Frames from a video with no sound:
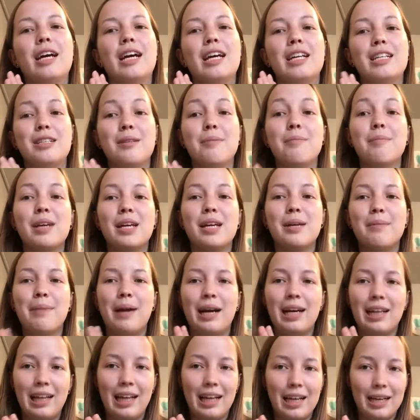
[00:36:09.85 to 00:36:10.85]
And to me,
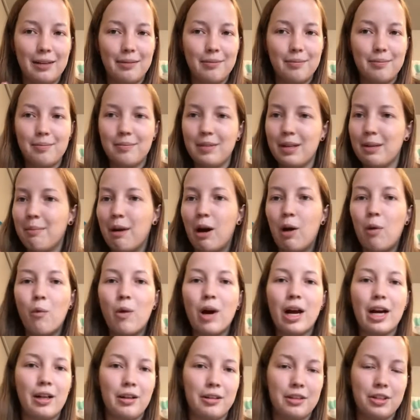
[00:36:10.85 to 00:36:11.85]
in my
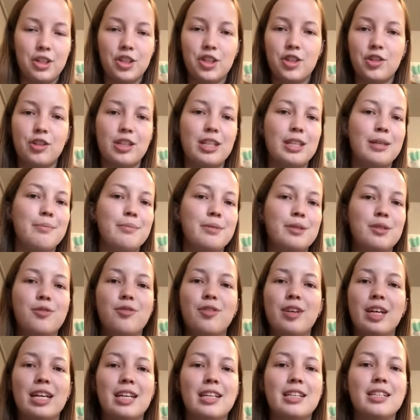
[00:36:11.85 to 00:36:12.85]
wildest dreams,
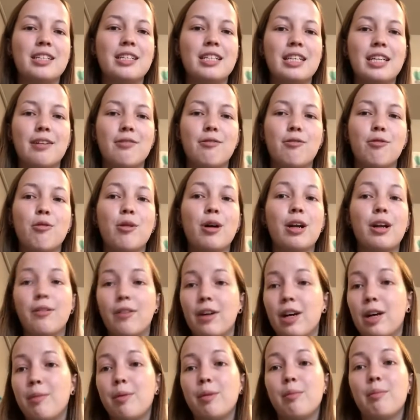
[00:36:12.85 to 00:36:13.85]
fantasy of what
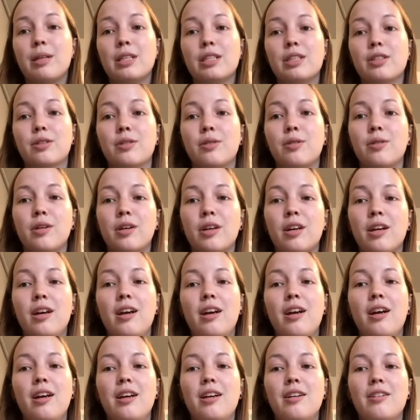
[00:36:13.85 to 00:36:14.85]
if I open my score,
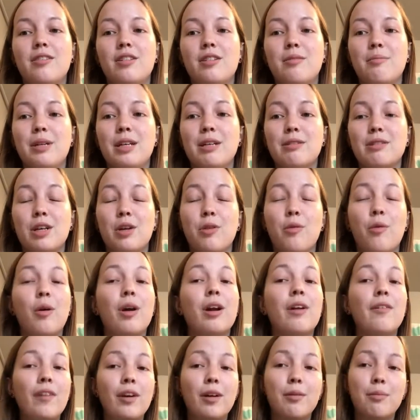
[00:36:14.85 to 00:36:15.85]
to me, it was like,
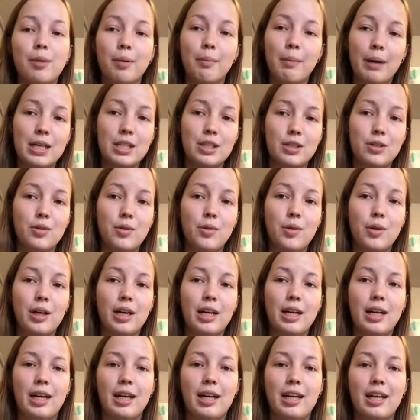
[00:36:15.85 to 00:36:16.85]
what if I open my
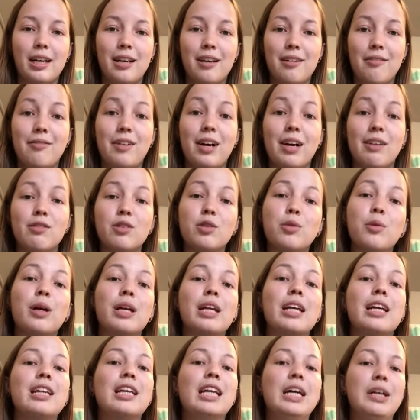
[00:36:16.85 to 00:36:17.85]
score and I get a
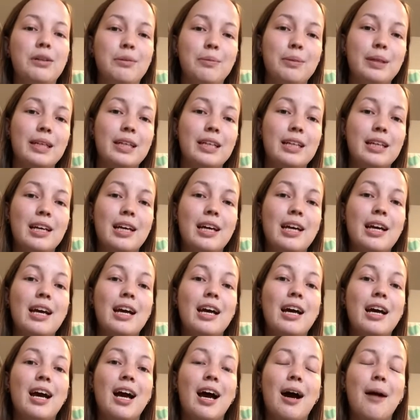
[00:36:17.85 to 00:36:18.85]
520? That would be
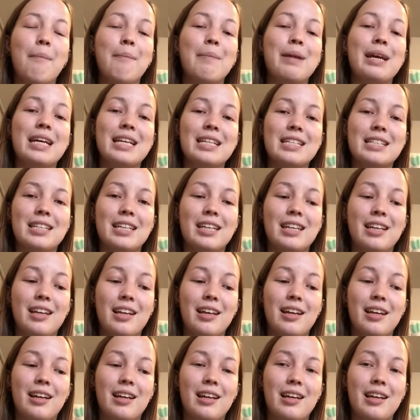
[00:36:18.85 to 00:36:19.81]
amazing.